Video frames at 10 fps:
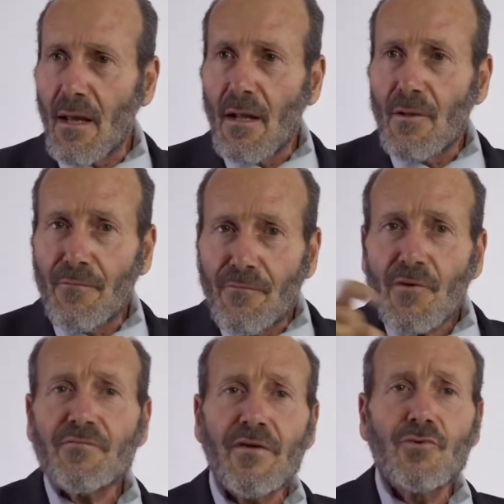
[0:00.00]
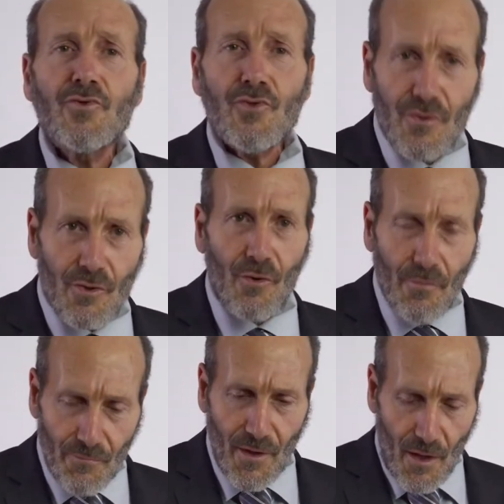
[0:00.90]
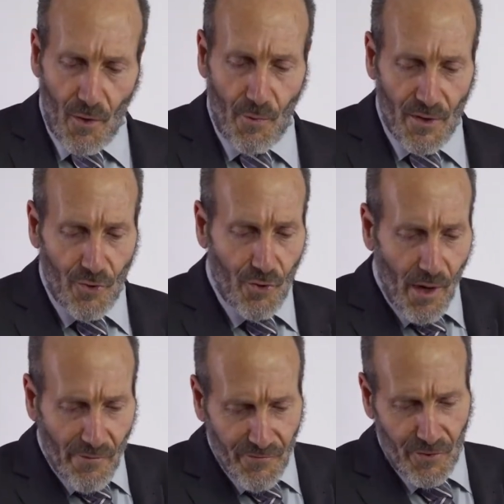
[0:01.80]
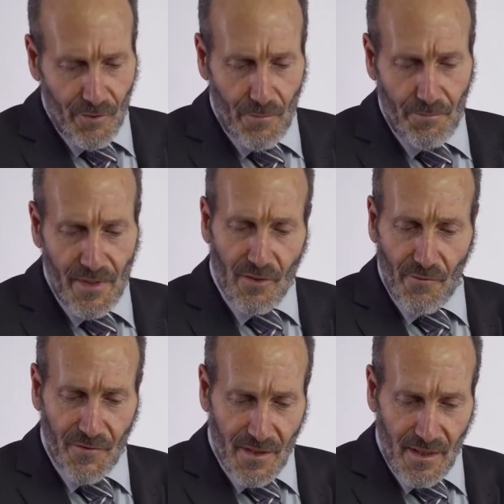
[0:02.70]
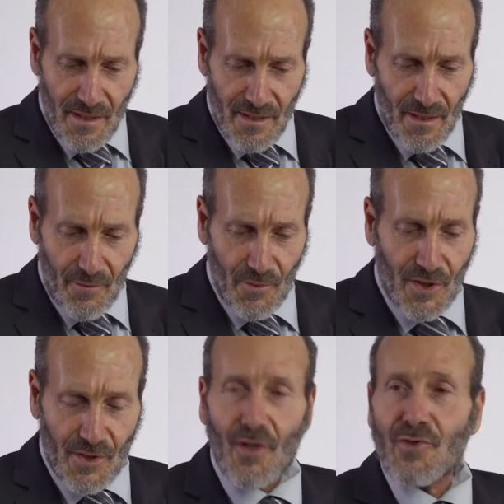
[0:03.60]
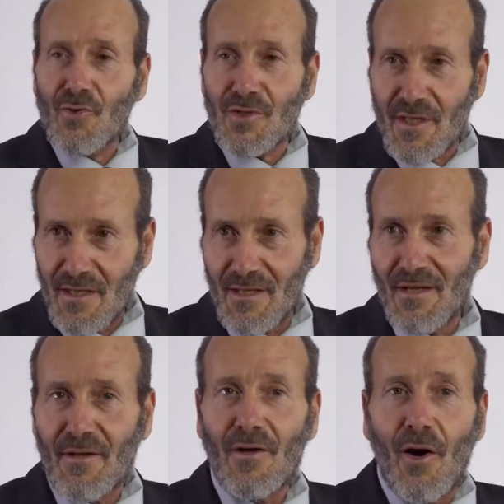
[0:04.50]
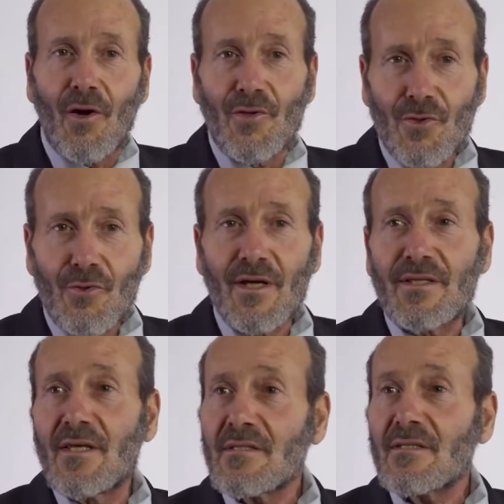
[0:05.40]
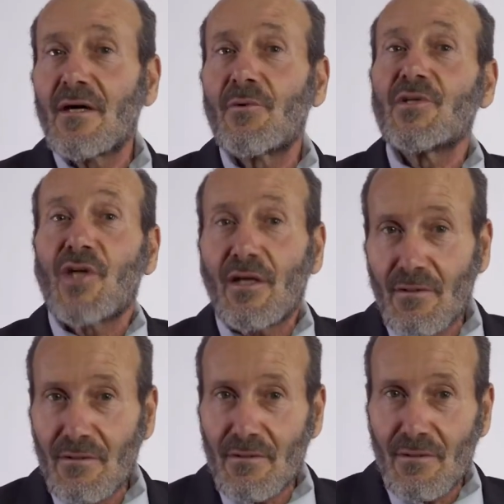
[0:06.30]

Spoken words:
The first thing you should know, when you graft a piece of skin, which is not your skin, on you, it is rejected.